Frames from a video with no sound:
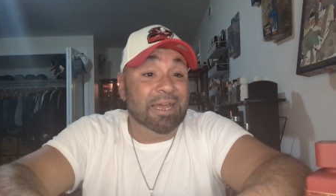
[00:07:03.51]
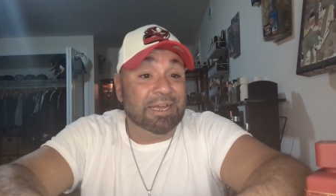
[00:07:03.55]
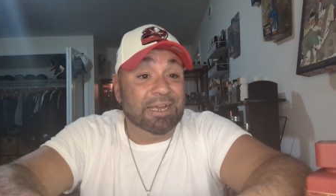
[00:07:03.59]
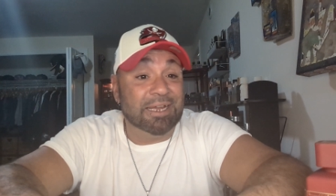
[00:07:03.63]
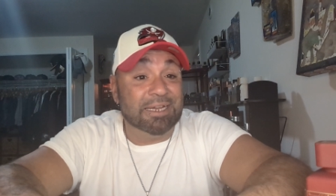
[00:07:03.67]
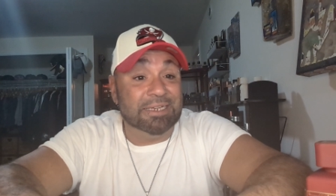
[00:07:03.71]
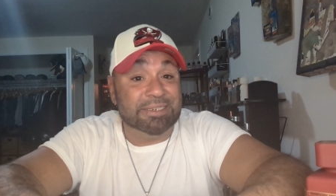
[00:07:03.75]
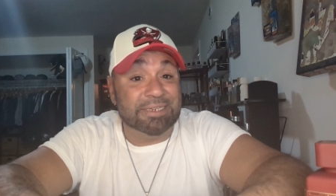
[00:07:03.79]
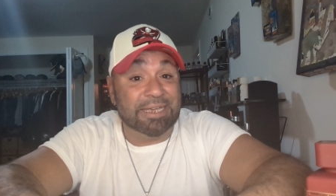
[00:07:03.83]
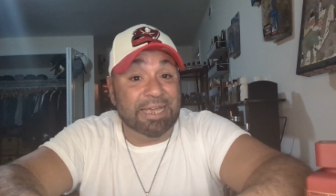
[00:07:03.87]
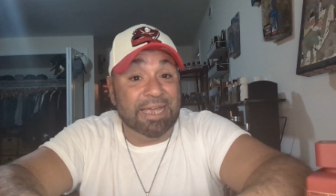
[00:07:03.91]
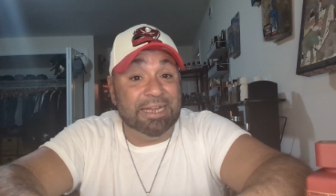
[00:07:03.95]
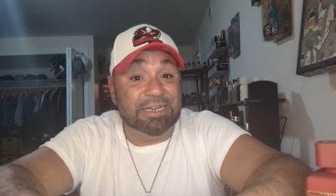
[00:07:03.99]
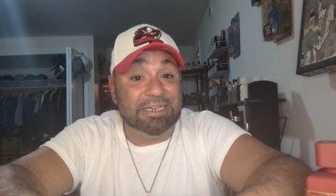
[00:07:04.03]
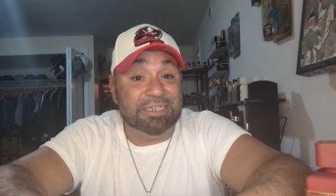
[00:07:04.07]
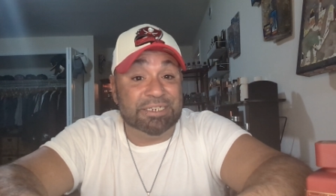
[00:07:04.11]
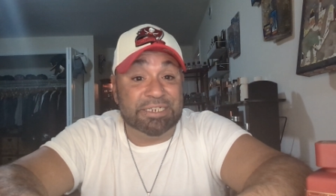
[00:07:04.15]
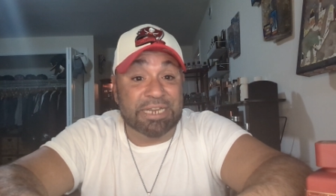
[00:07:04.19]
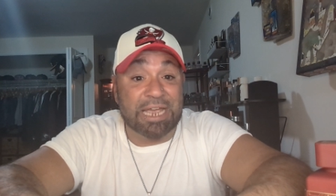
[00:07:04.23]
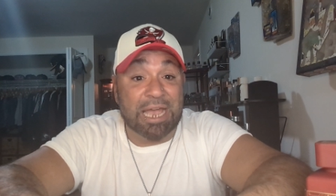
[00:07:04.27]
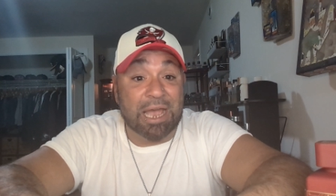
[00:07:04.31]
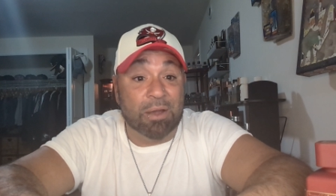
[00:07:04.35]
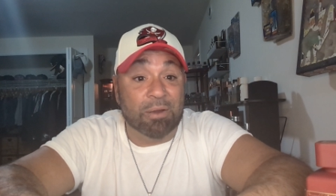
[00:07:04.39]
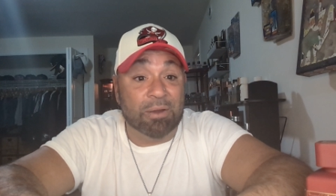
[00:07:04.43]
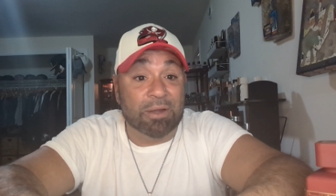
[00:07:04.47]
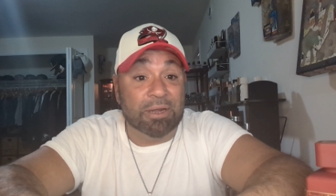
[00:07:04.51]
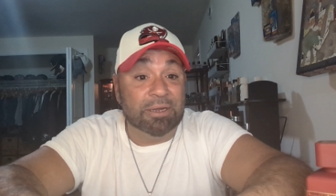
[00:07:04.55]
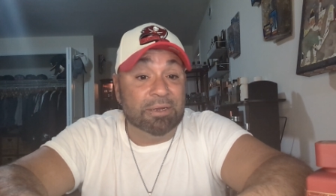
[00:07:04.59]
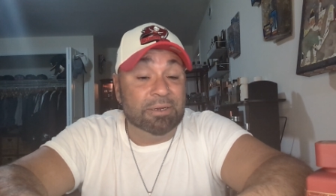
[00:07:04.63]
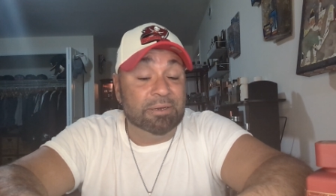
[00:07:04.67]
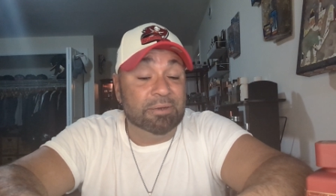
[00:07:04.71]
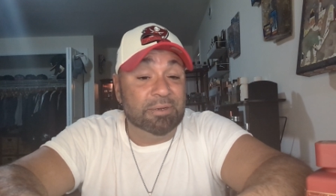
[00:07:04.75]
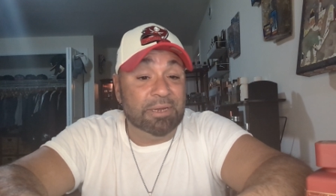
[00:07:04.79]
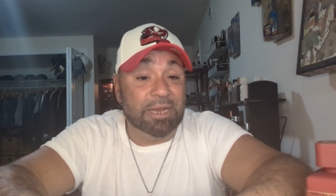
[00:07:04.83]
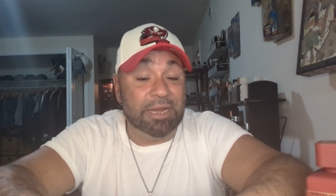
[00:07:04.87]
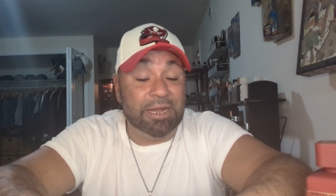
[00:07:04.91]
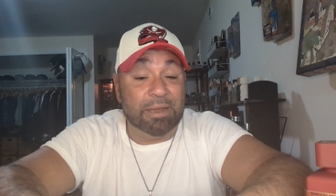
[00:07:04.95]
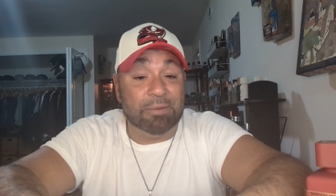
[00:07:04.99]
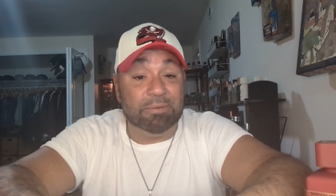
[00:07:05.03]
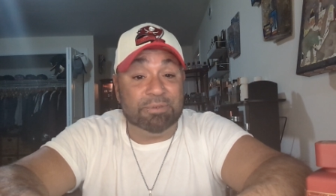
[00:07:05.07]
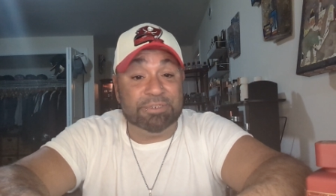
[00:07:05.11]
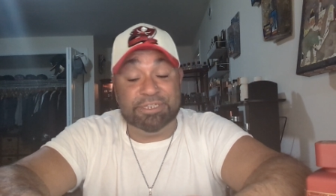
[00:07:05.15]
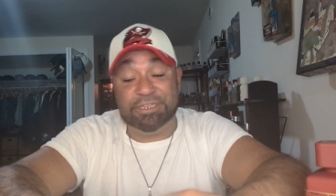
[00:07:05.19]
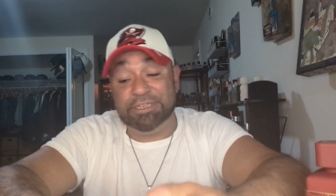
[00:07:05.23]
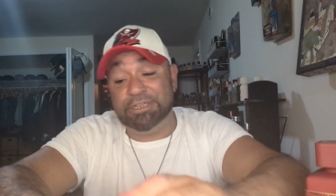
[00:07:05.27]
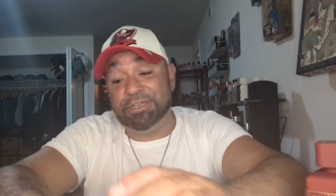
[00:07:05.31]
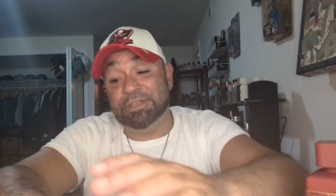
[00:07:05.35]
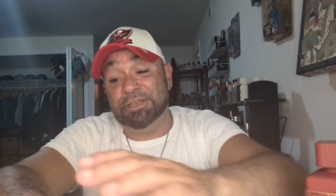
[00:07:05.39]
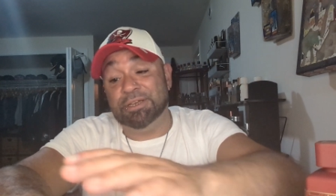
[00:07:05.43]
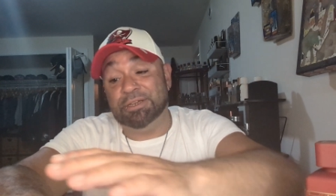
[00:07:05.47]
because I had to shower and I was
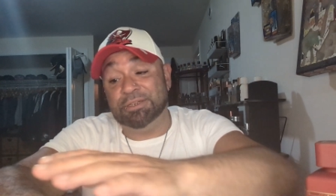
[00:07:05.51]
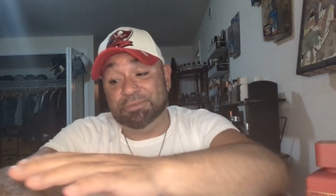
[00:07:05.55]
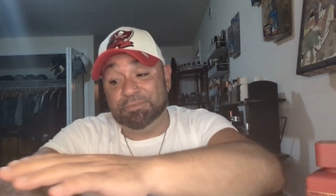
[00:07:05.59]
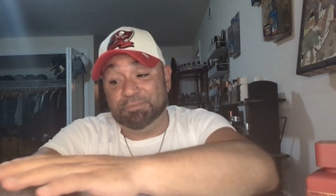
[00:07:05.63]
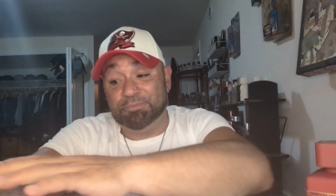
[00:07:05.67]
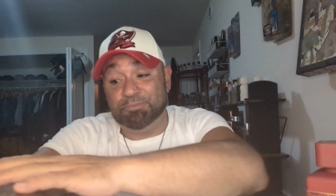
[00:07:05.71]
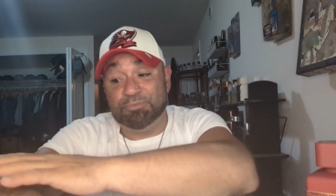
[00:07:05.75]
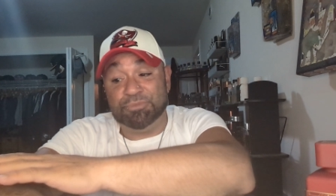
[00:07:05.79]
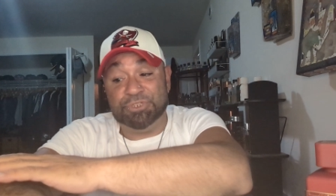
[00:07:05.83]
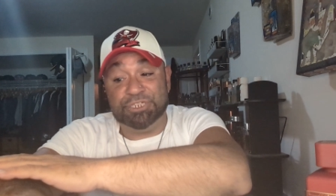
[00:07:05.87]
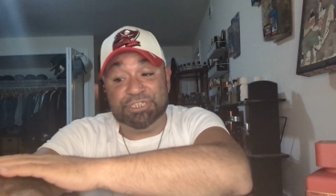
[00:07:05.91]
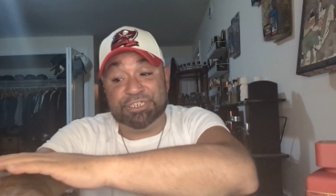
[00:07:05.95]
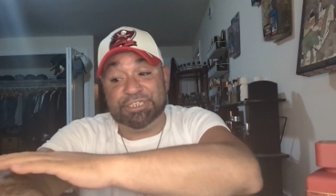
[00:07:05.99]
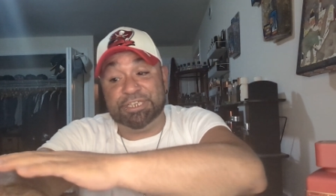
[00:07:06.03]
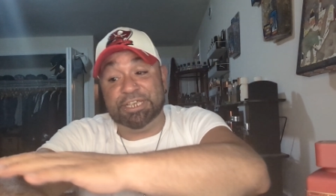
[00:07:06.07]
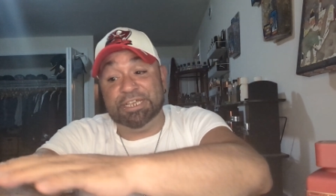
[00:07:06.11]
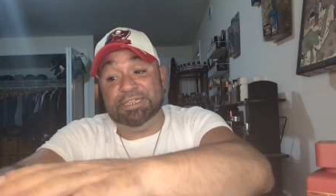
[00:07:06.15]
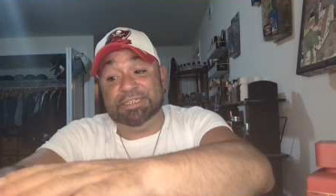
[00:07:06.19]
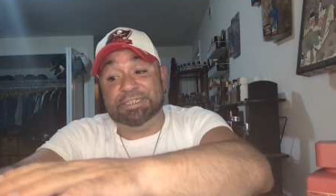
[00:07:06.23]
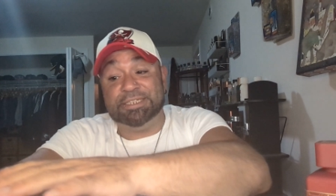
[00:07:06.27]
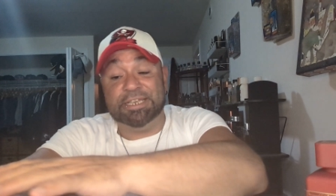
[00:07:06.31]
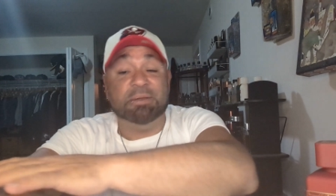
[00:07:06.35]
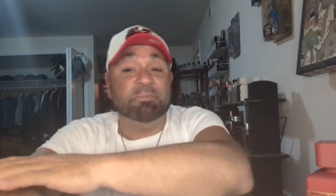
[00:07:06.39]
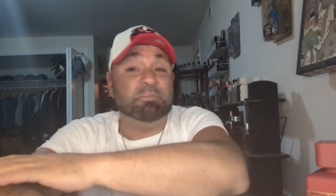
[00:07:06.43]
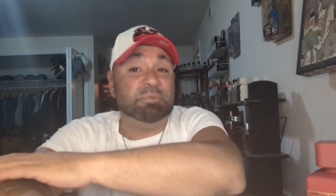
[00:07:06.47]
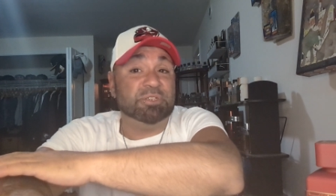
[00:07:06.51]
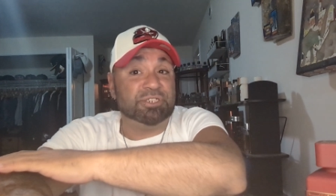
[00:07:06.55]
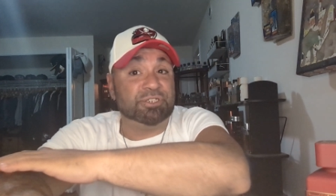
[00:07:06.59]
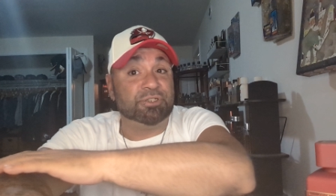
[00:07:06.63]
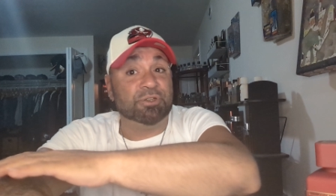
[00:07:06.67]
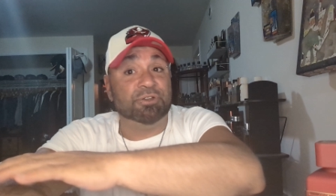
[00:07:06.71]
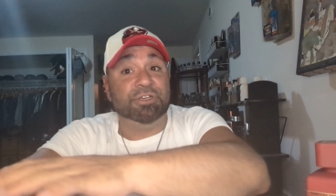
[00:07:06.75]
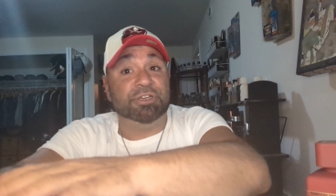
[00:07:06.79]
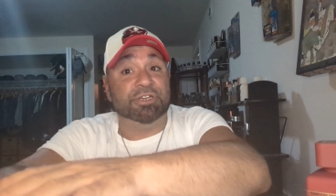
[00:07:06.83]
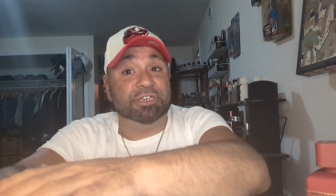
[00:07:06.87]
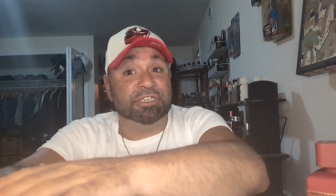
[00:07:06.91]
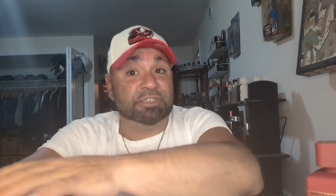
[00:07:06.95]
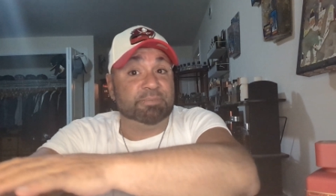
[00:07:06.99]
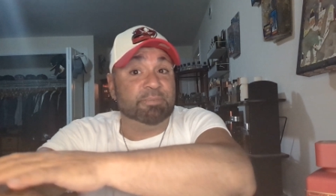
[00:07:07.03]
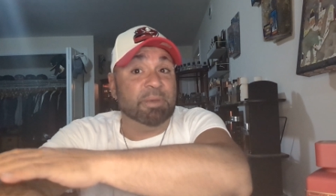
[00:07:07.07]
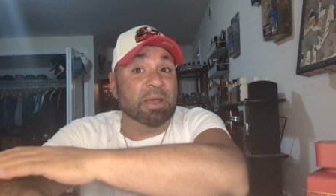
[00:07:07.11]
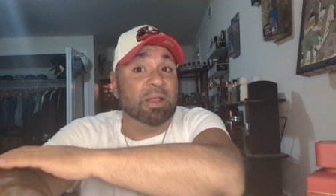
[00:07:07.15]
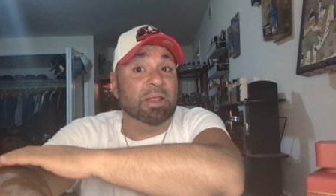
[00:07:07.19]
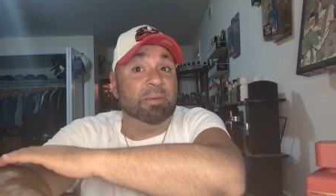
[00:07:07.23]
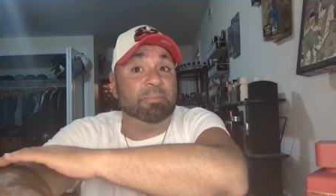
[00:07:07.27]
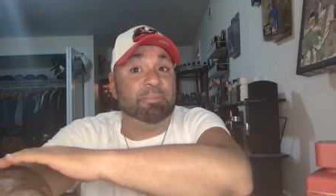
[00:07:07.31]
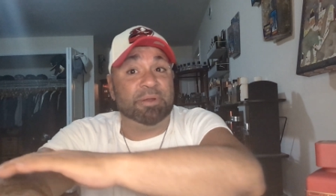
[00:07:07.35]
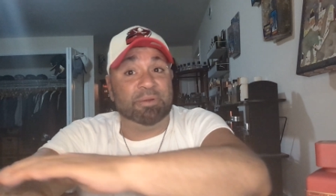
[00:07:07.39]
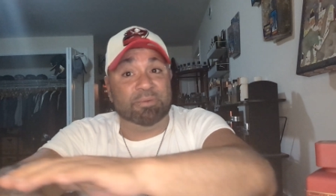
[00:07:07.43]
into the, the skin scent, but still you could smell it.